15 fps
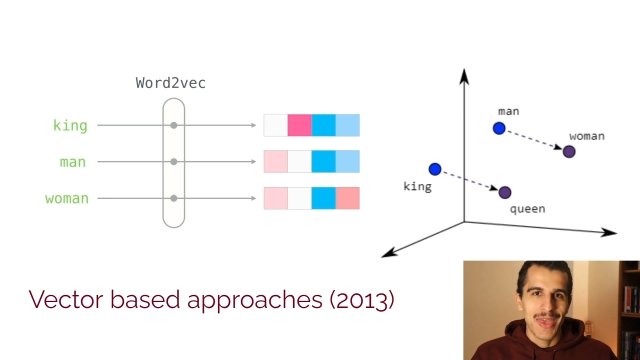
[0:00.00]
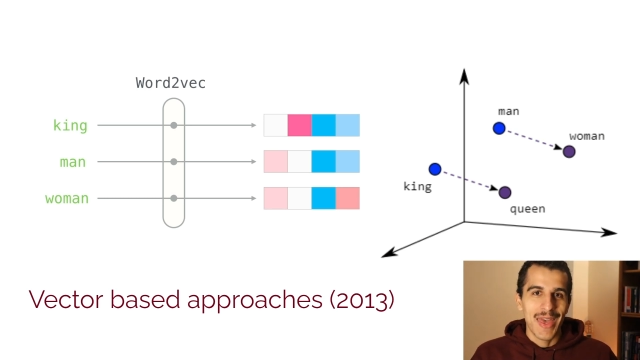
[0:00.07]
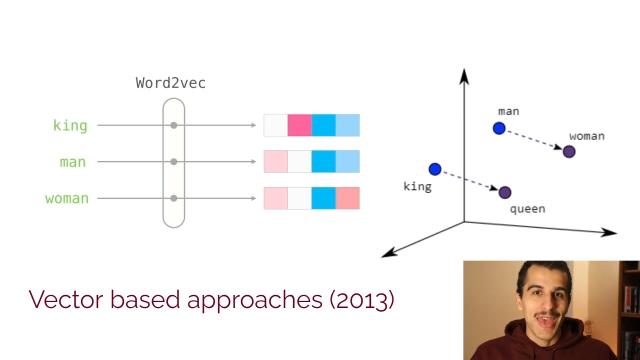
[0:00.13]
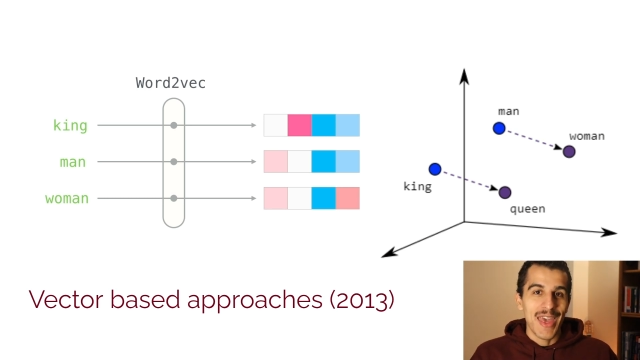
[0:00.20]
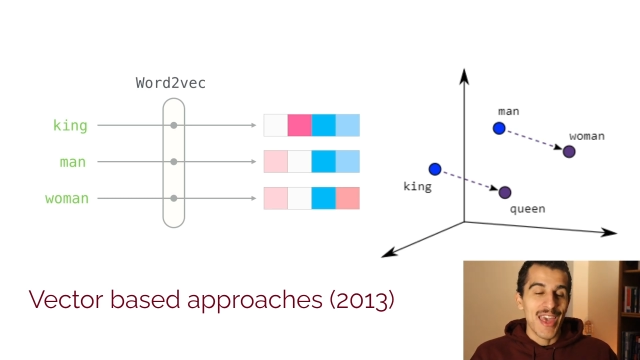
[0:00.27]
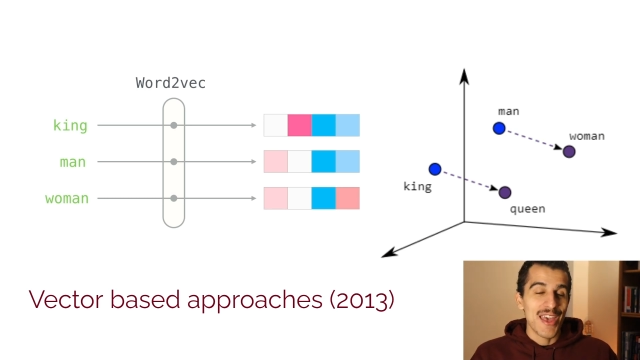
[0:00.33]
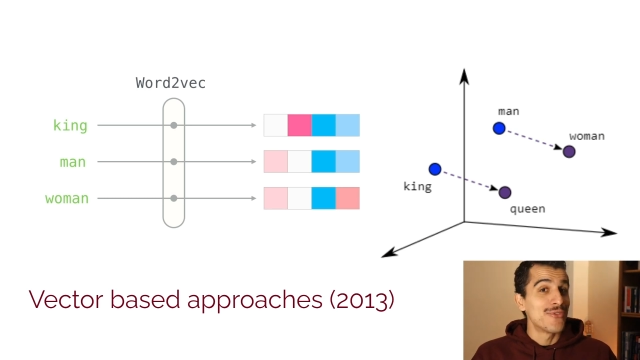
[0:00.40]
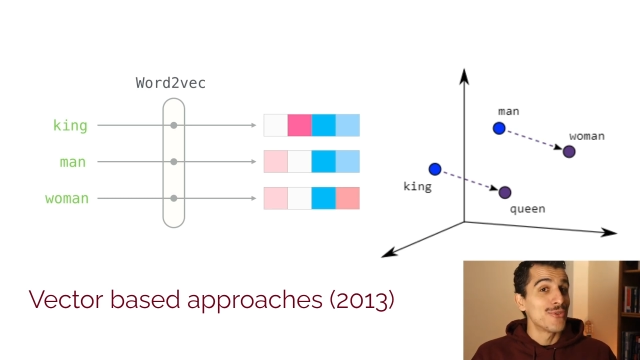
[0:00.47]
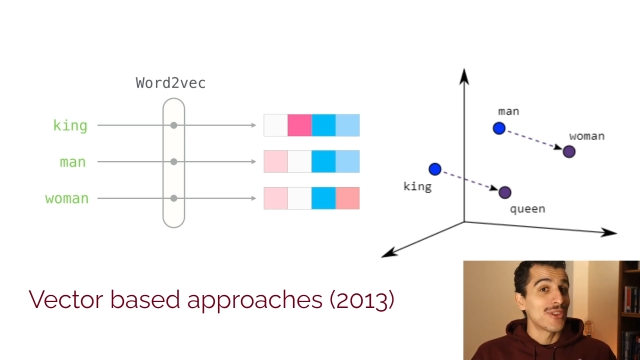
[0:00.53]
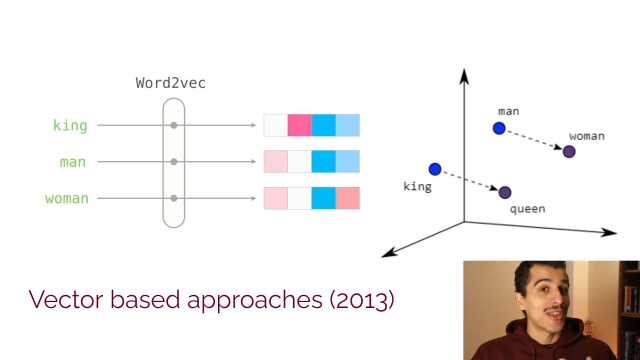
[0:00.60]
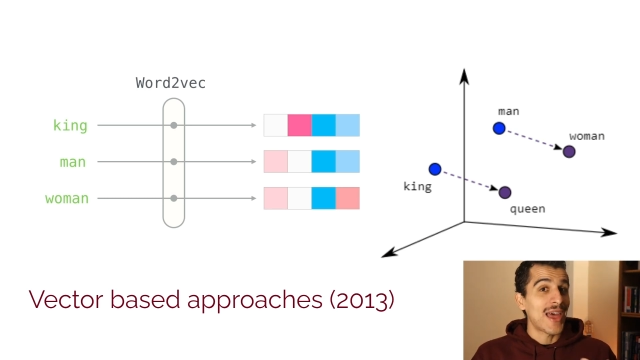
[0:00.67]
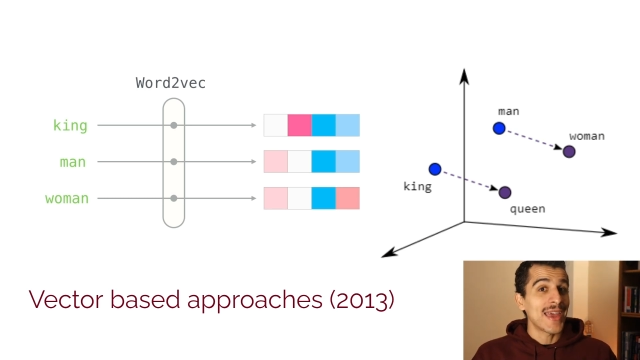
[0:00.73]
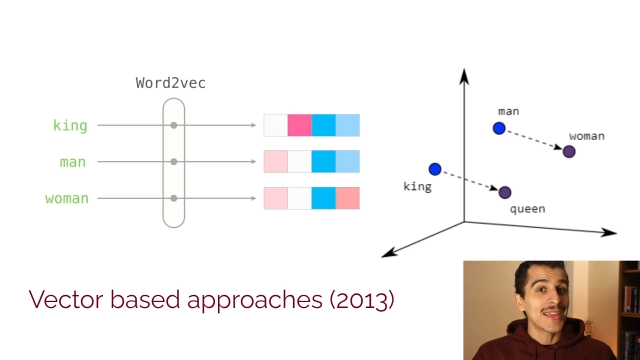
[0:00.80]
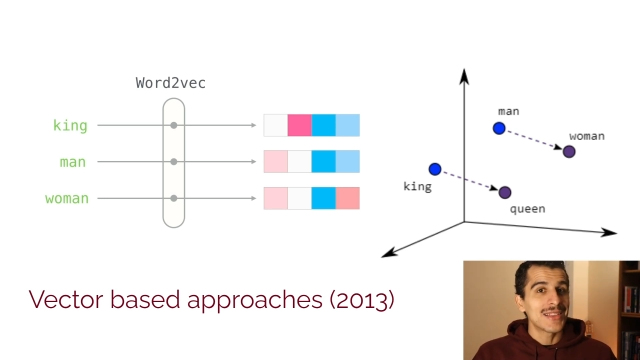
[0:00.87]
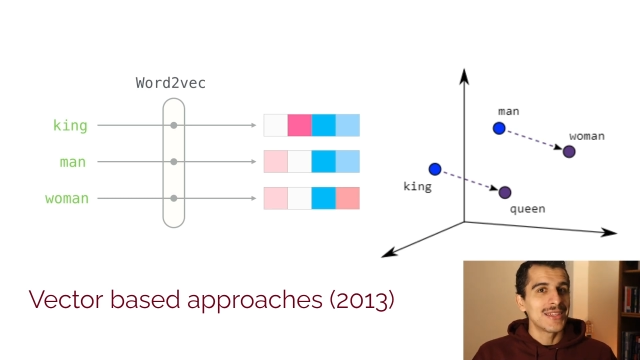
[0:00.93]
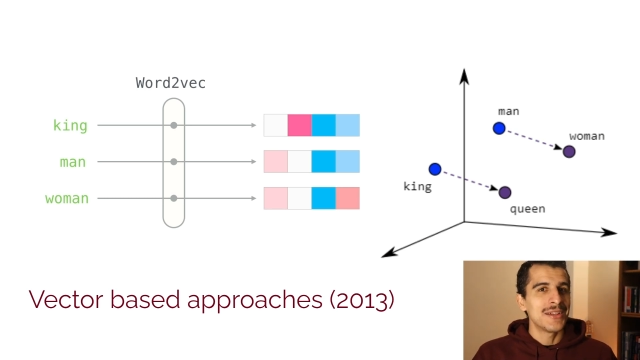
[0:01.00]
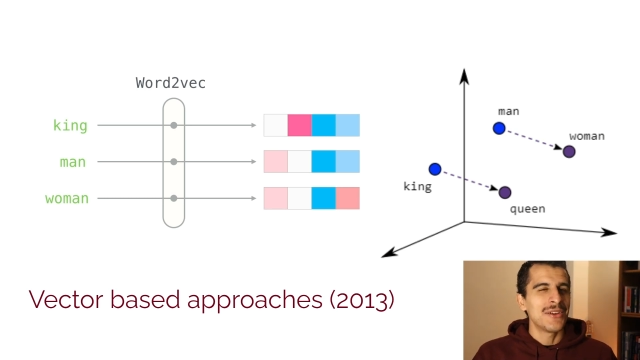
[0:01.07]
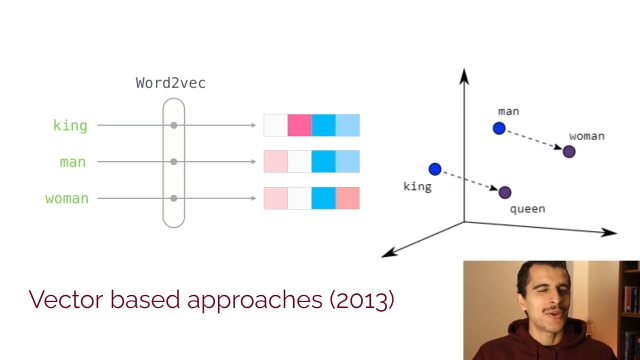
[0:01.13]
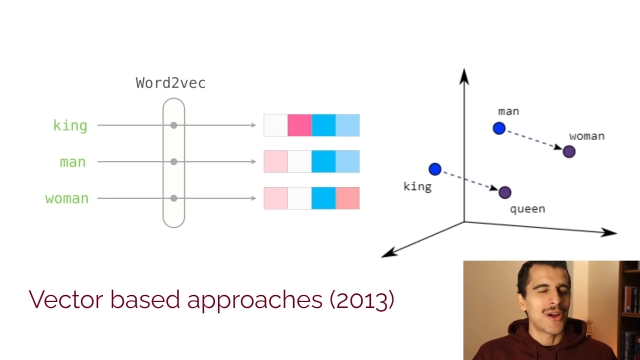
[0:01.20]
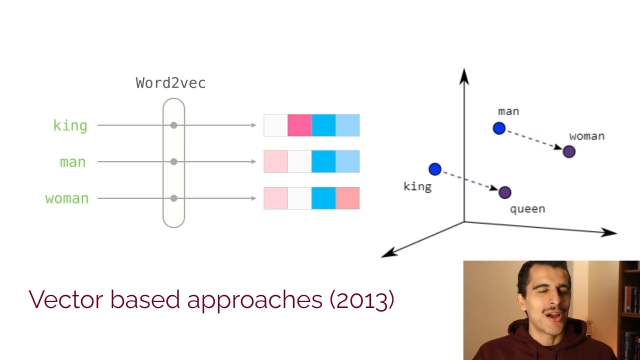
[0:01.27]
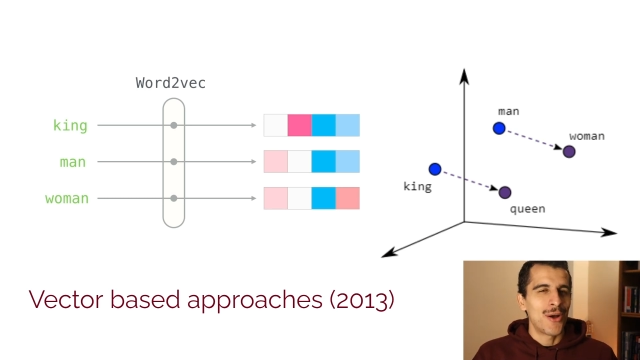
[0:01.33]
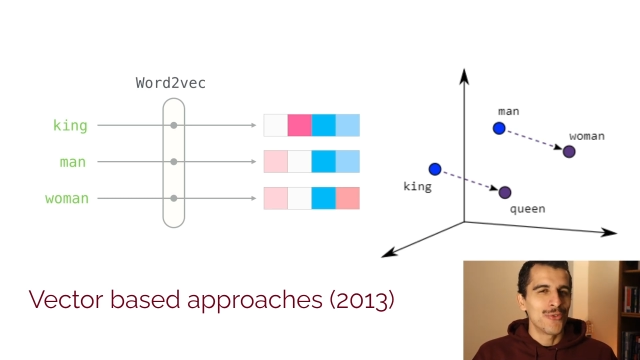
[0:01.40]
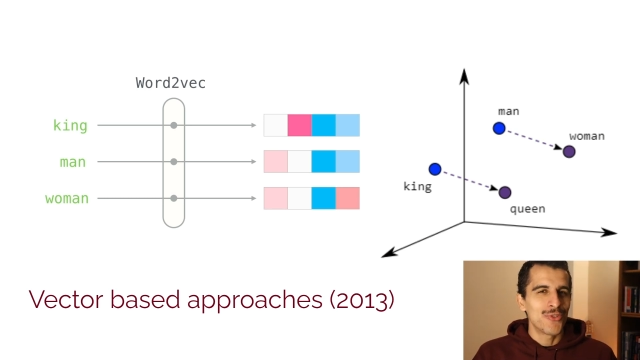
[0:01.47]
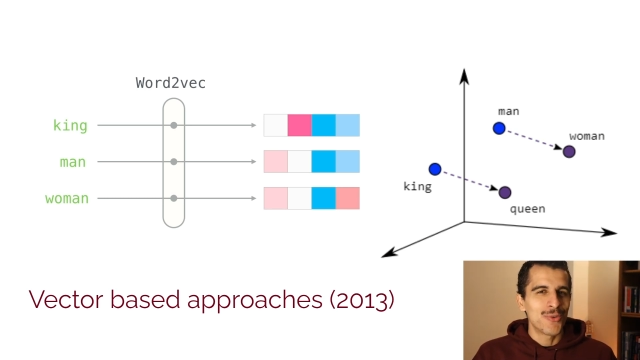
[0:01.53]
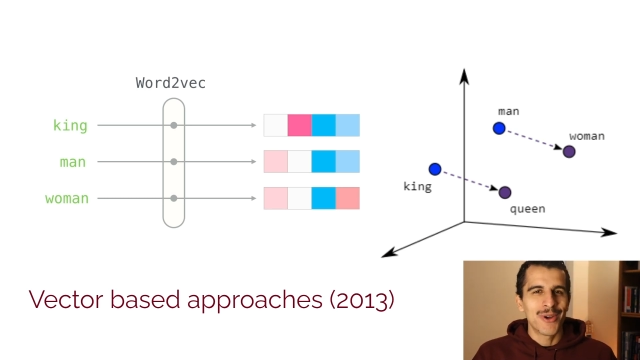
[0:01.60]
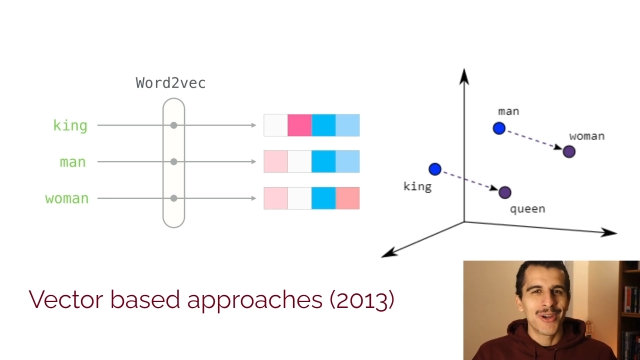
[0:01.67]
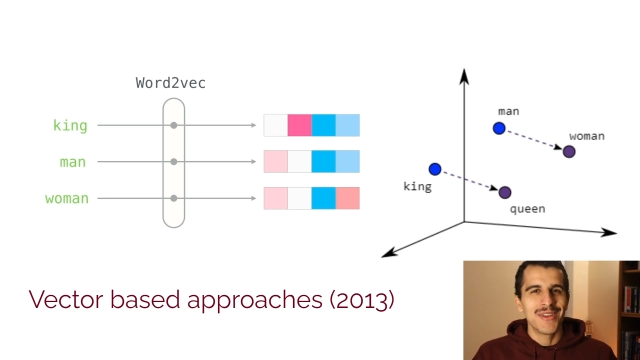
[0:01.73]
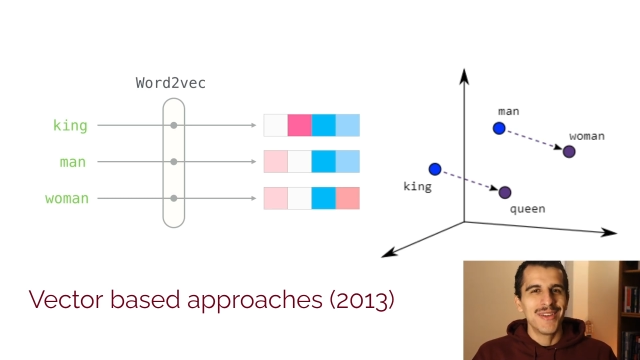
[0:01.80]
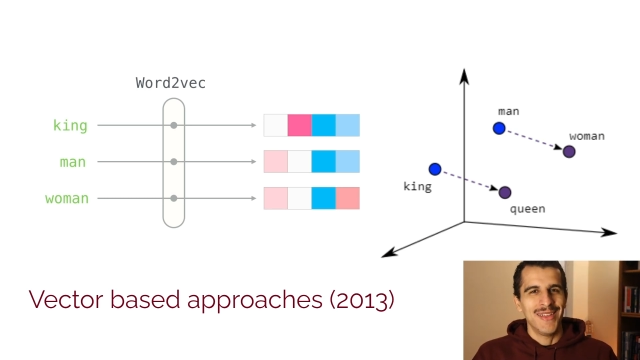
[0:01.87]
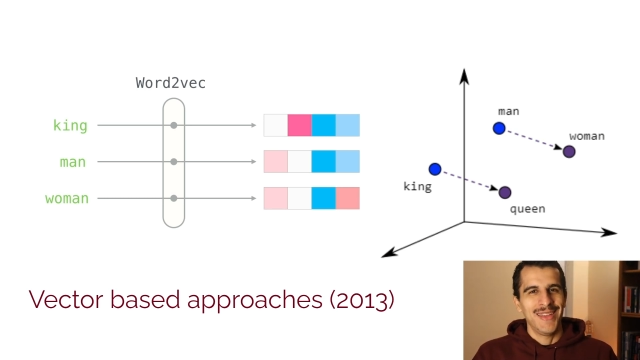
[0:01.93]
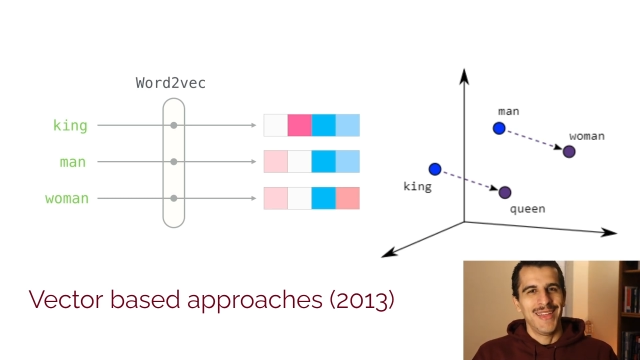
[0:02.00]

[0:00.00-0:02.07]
If you like linear algebra,